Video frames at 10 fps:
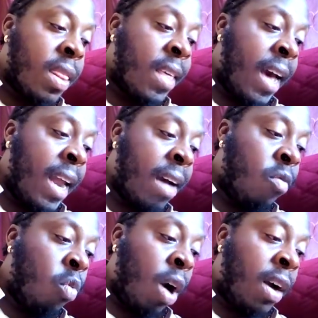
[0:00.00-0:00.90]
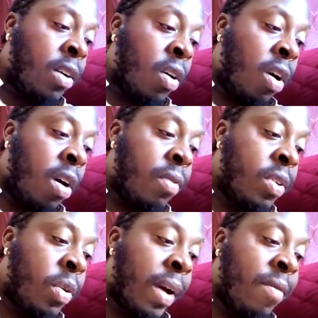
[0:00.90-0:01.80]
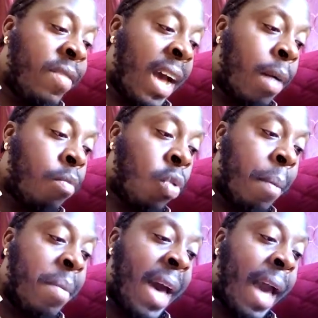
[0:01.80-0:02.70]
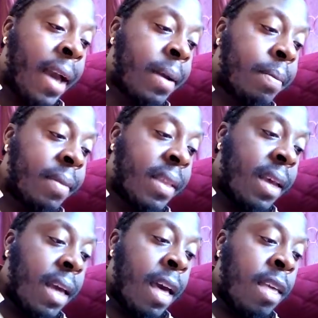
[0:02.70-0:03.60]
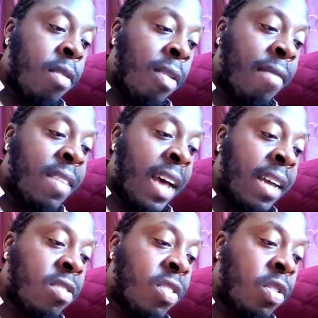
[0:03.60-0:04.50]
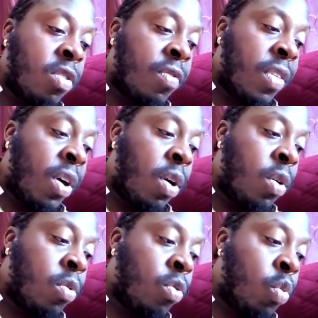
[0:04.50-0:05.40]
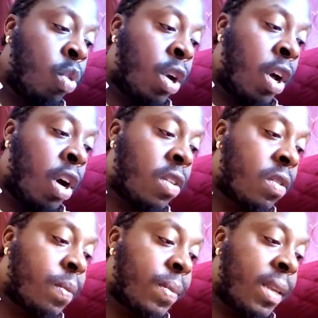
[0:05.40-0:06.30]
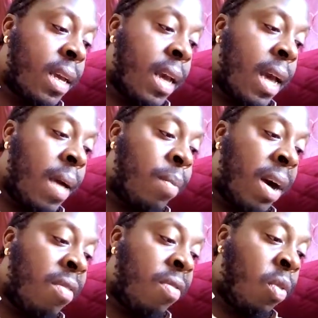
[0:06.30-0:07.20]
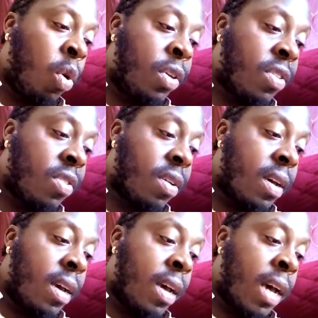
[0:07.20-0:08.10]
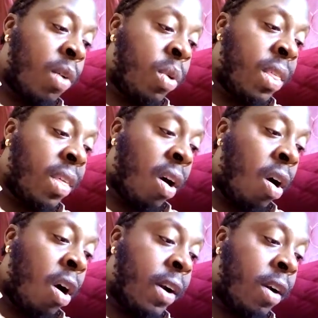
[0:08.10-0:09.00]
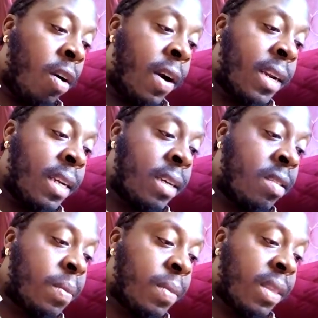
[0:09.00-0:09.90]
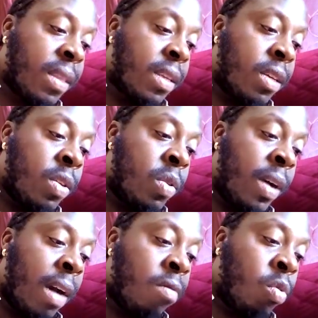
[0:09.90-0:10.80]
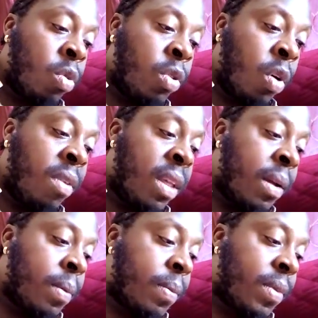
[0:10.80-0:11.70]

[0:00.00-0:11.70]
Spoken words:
that have wandered off, you have not brought back, and you have not searched for those who were lost. And by force and with hard-heartedness you have ruled over them,